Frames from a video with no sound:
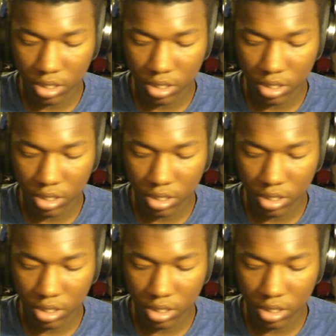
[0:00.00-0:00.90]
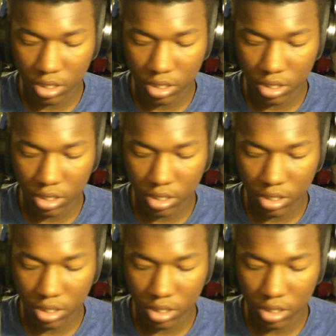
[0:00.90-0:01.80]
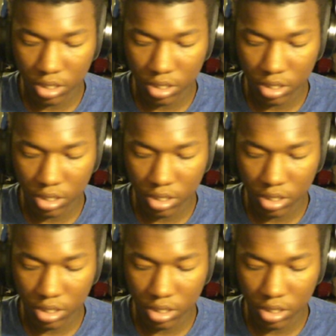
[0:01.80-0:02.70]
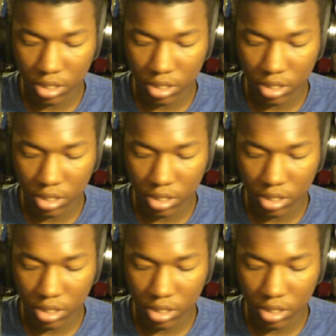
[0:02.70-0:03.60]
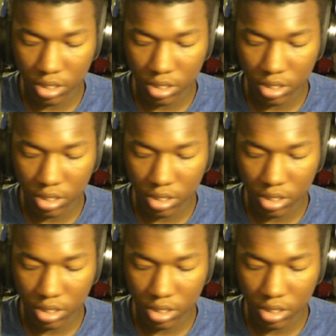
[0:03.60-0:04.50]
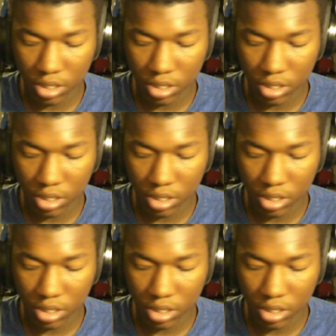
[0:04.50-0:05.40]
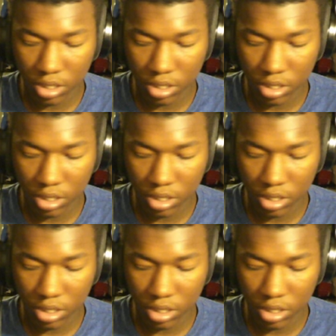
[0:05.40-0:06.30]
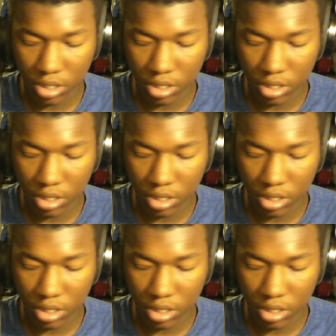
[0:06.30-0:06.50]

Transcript: (no lip movement)